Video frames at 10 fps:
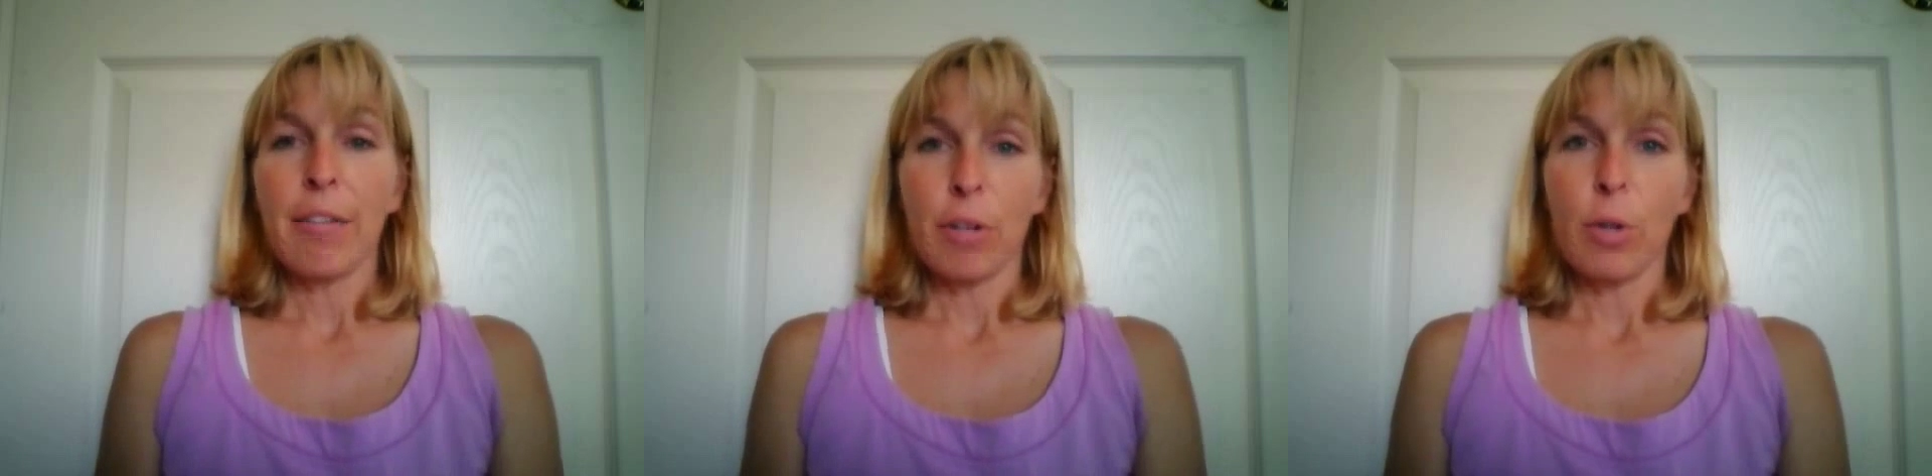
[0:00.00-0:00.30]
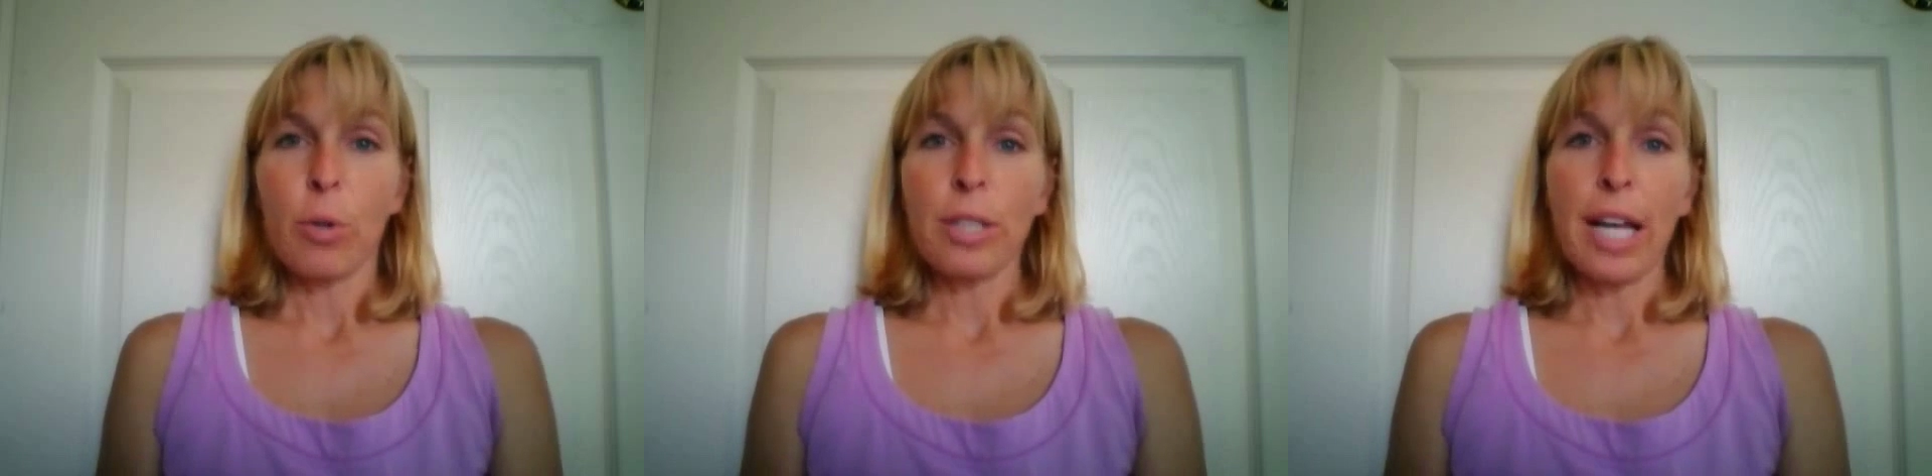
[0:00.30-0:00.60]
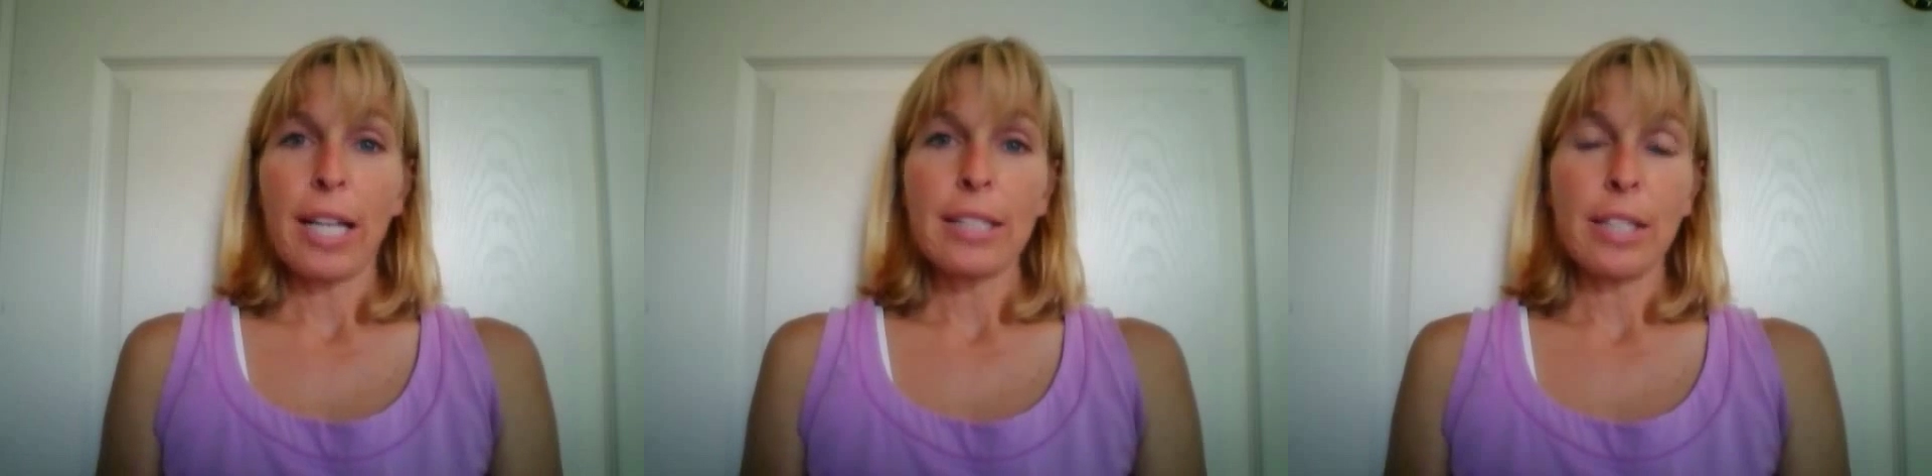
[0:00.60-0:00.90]
for
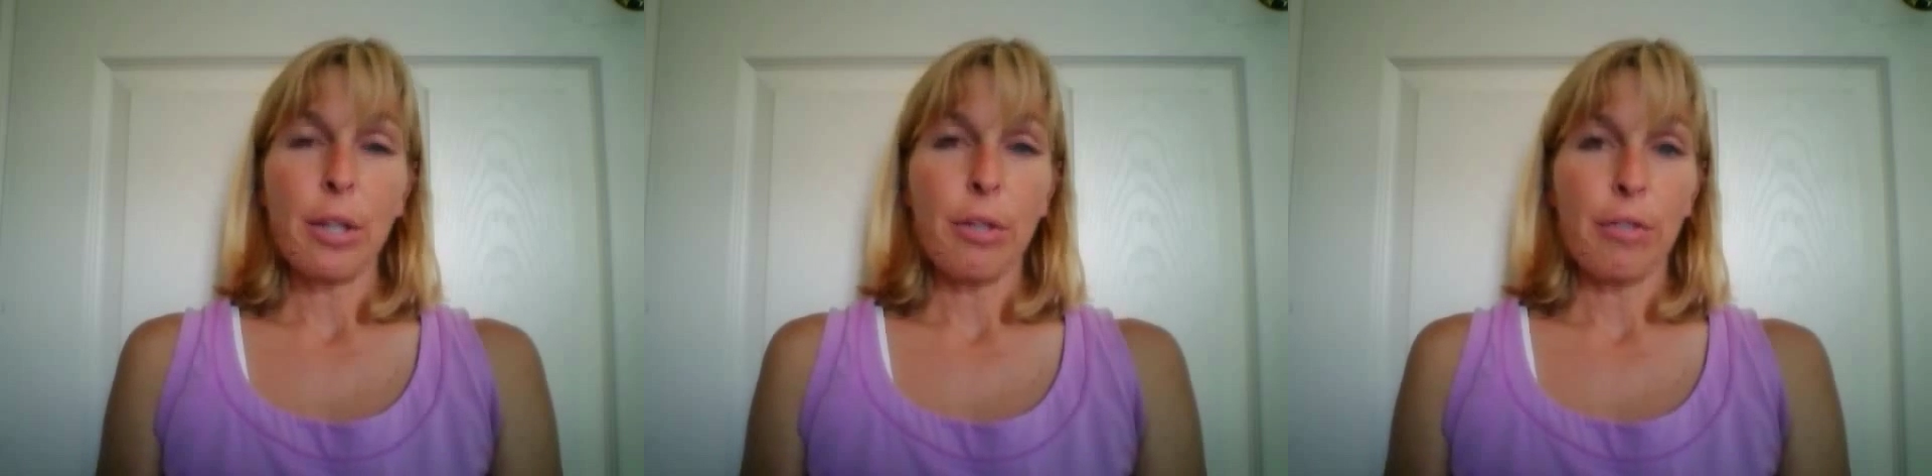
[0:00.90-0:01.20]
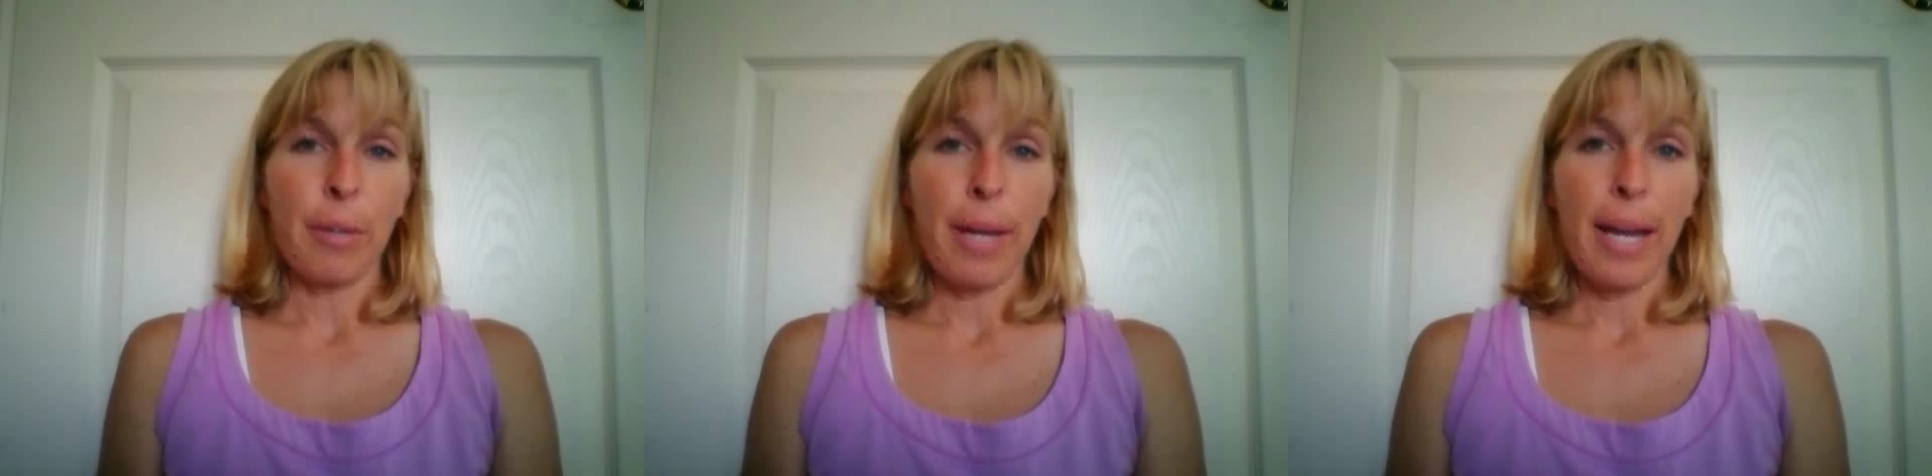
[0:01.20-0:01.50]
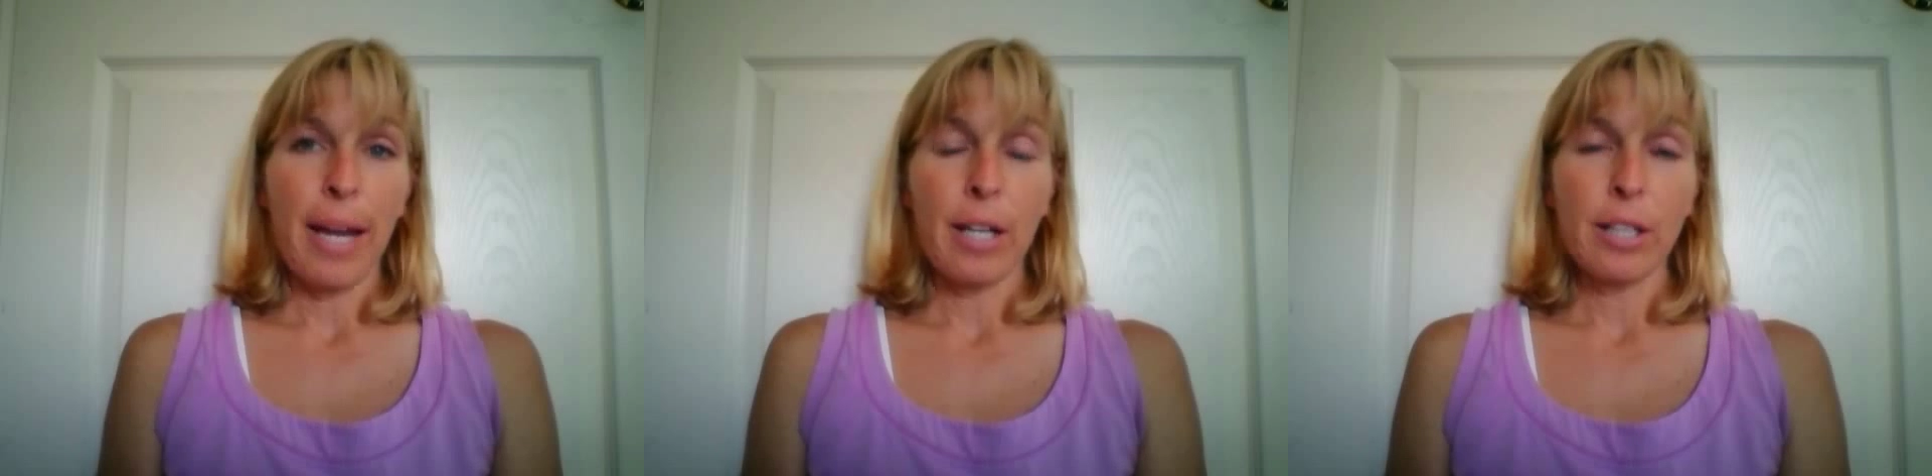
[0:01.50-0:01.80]
Goldilocks and the Three
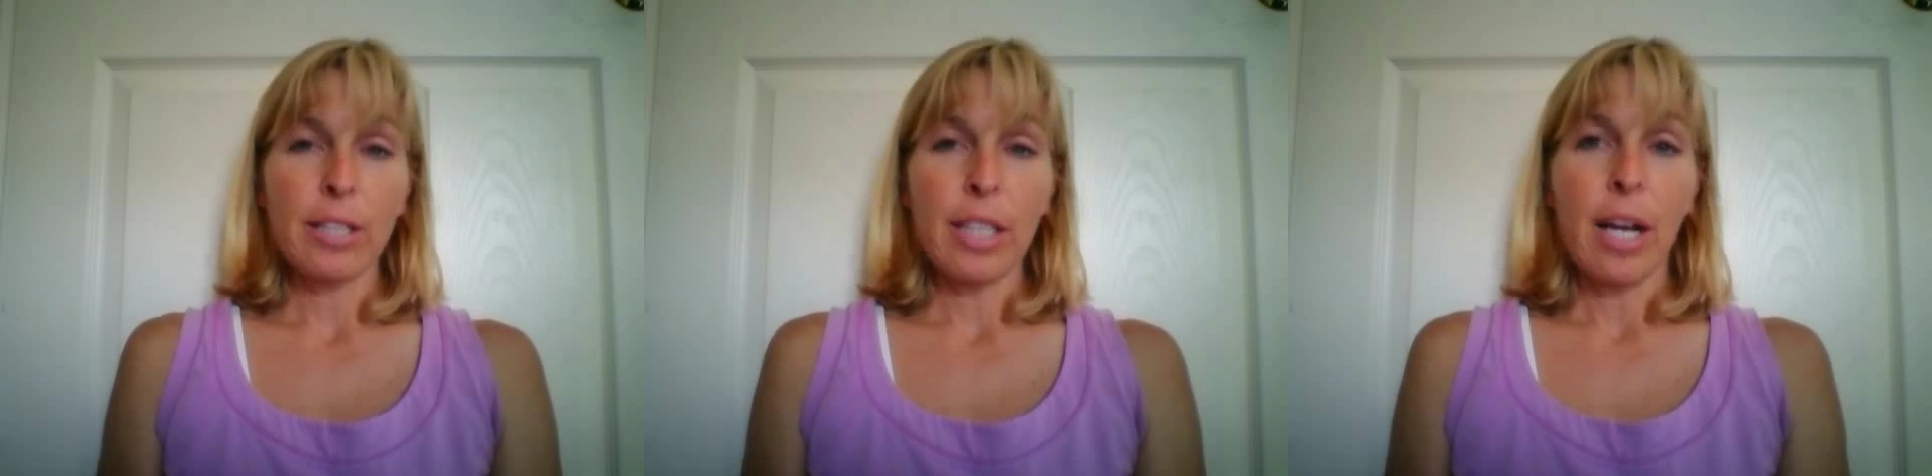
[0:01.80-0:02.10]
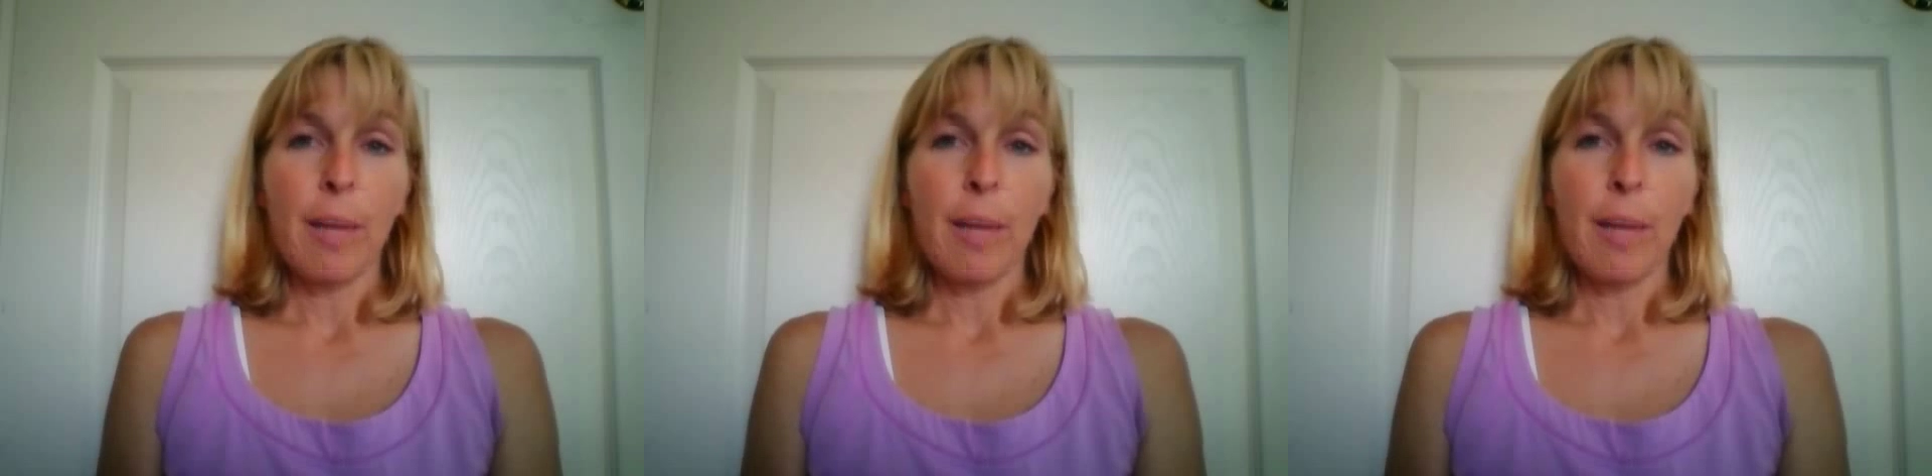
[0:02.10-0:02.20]
Bears,